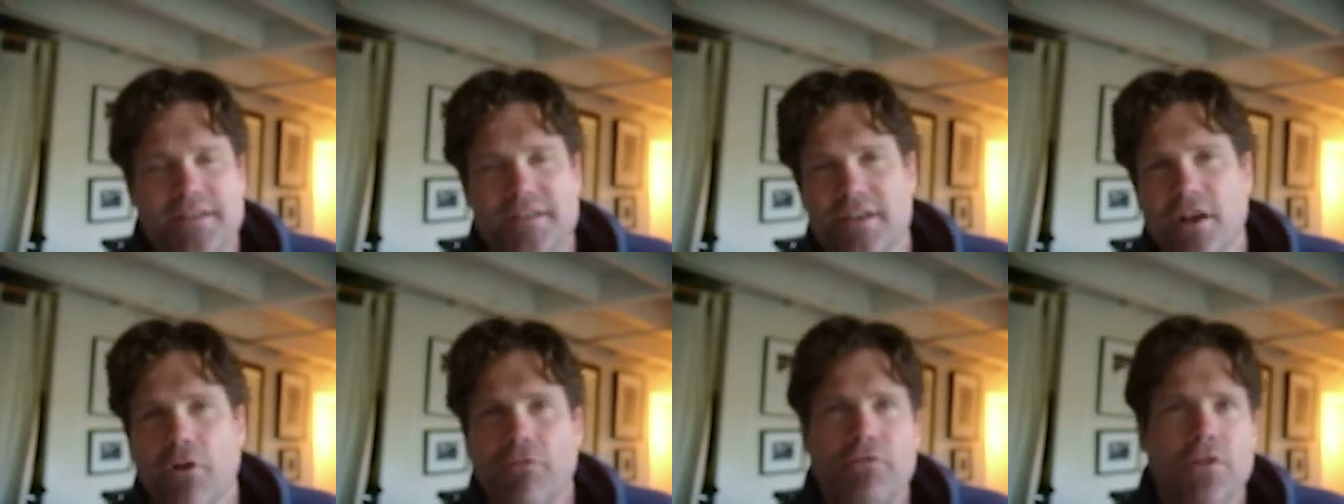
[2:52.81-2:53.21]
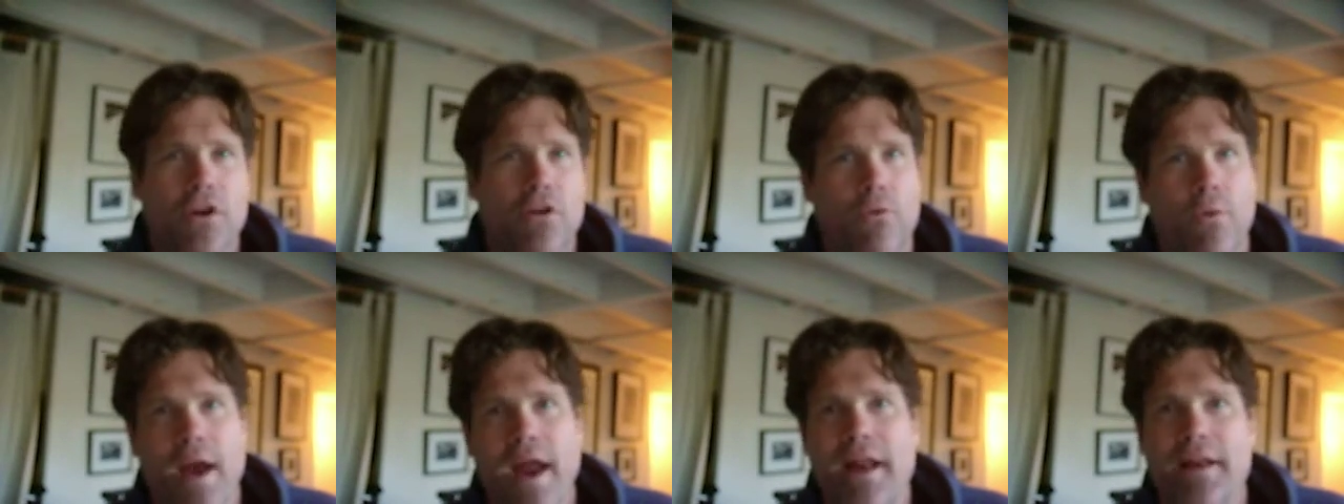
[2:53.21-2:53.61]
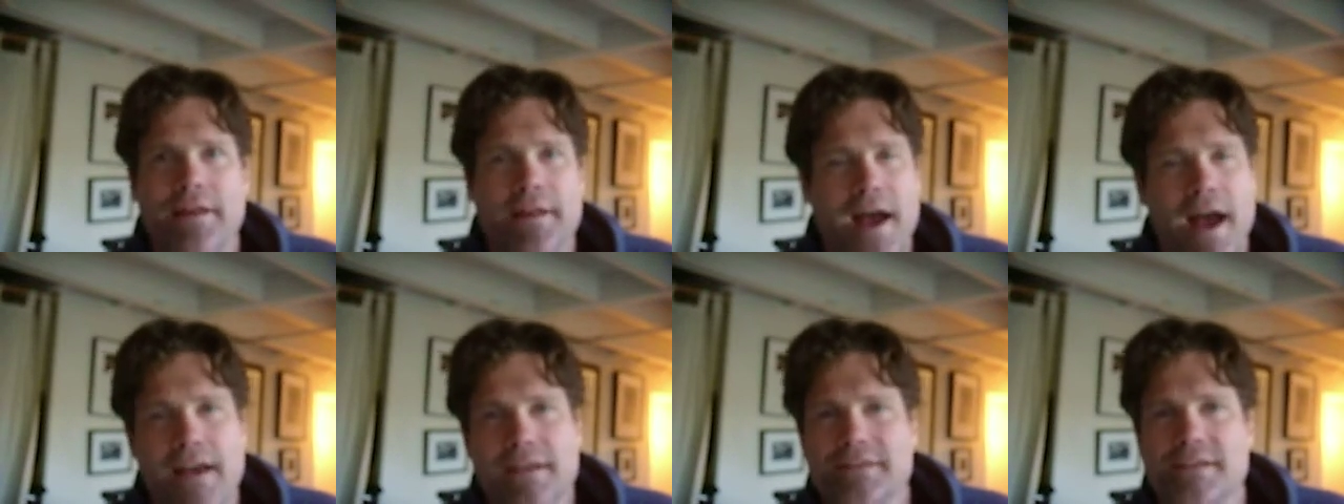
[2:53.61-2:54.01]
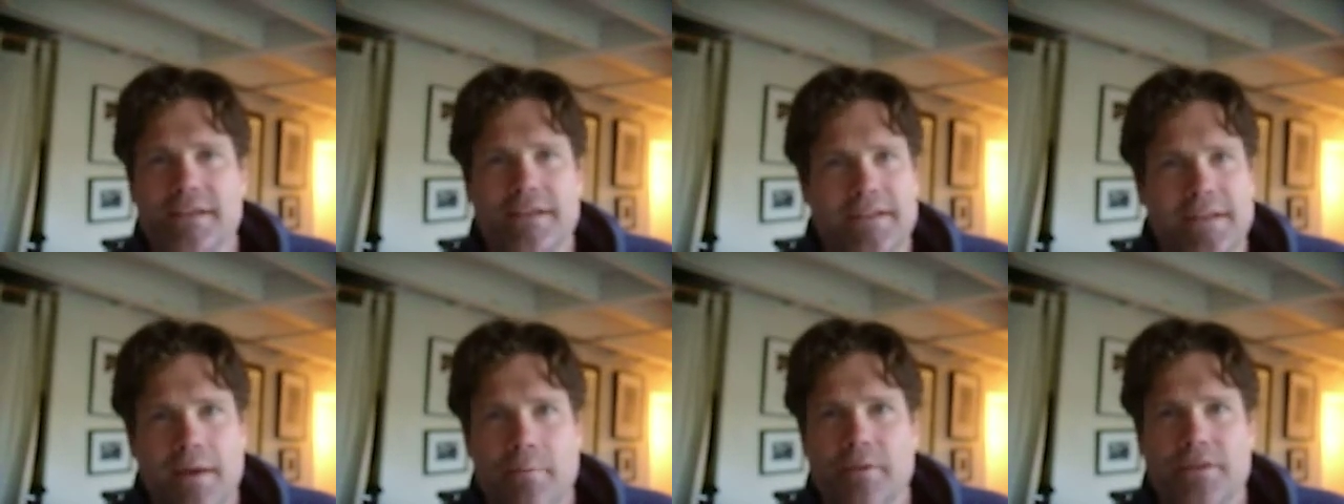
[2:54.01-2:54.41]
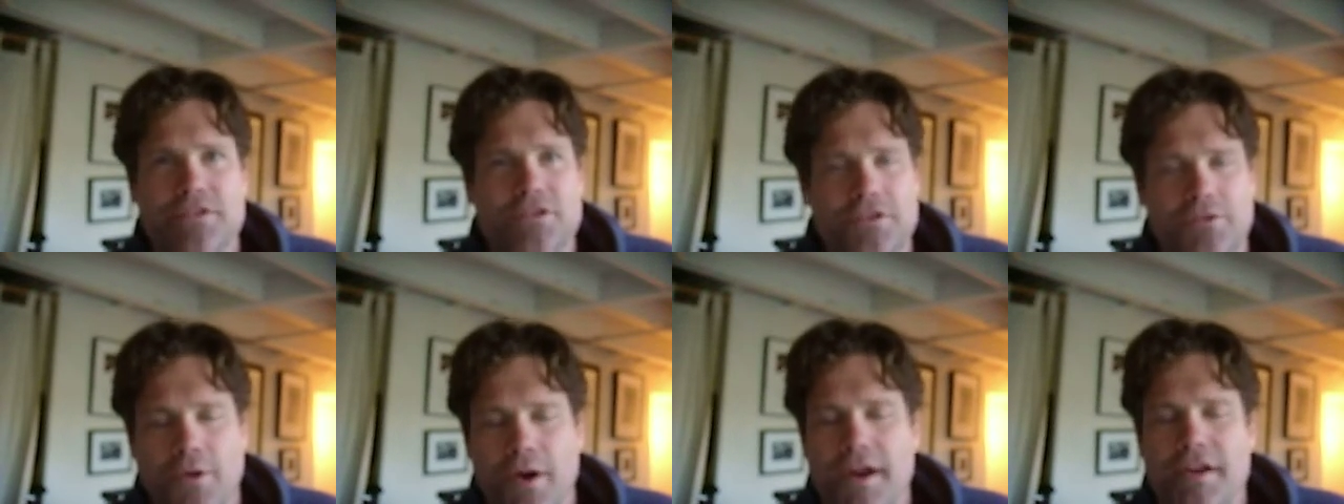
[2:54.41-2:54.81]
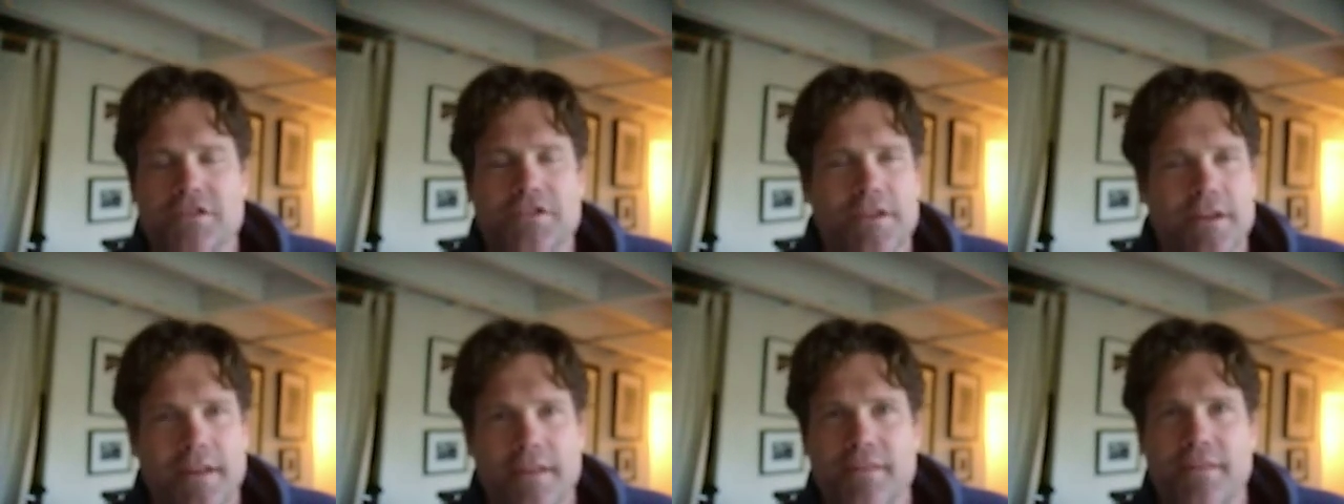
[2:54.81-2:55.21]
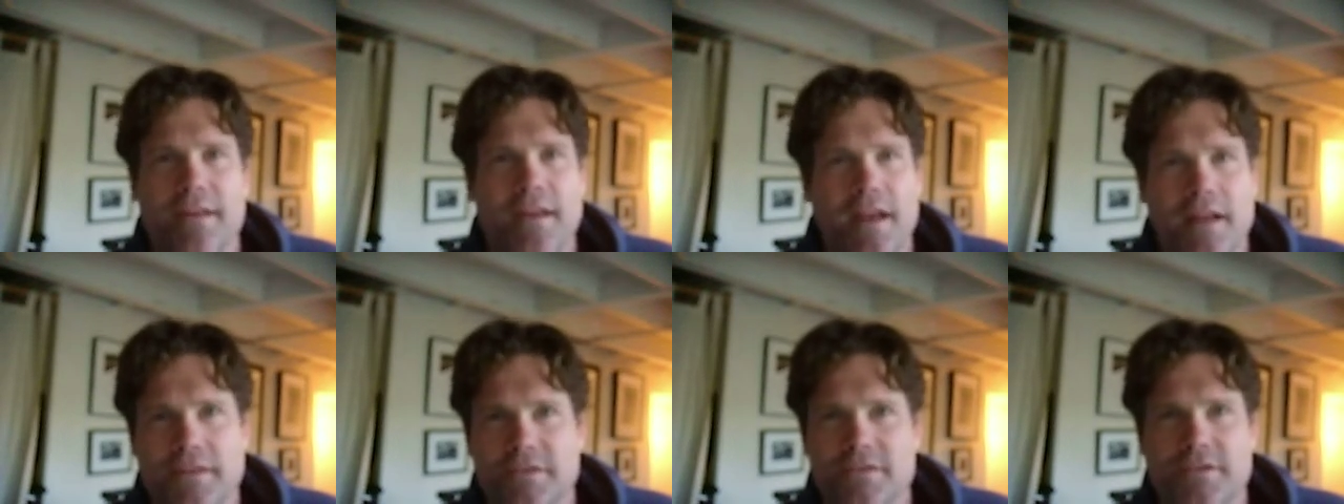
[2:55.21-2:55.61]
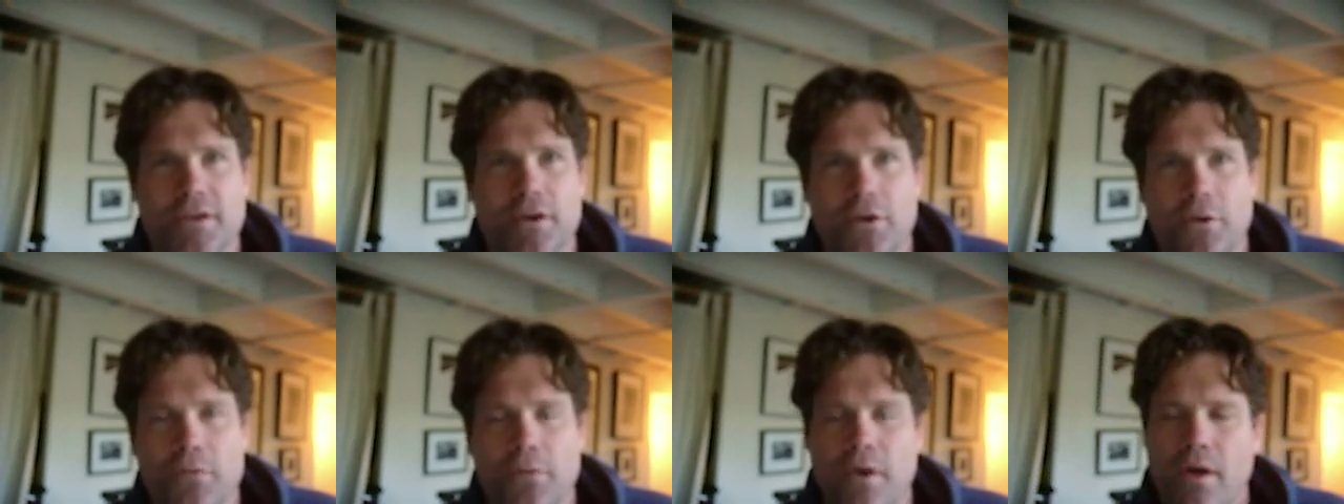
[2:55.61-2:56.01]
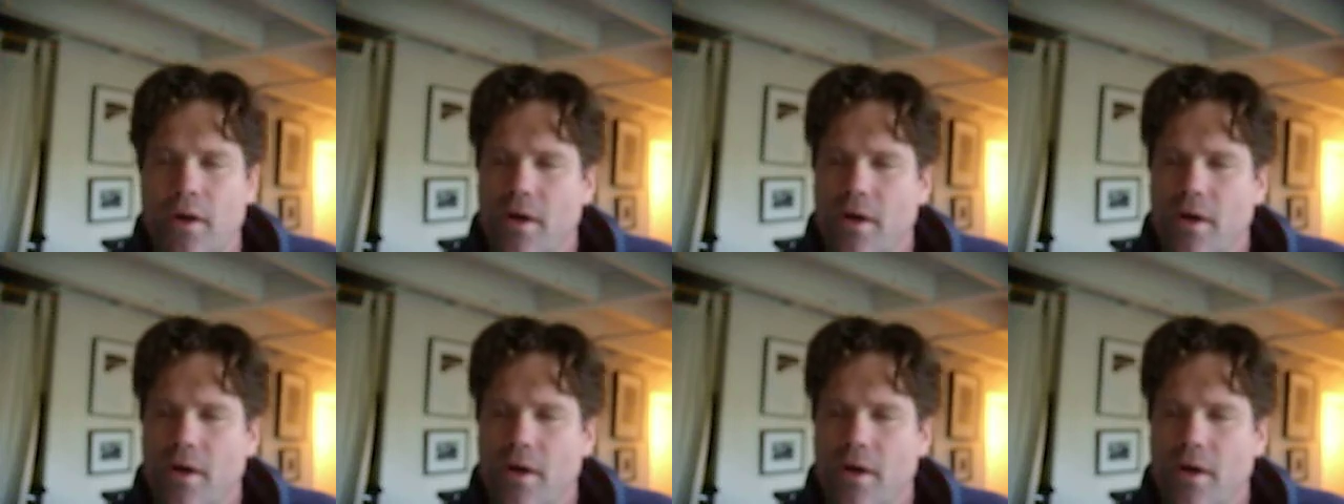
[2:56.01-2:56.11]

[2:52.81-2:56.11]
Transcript: self-aggrandizing demonstration in the end zone.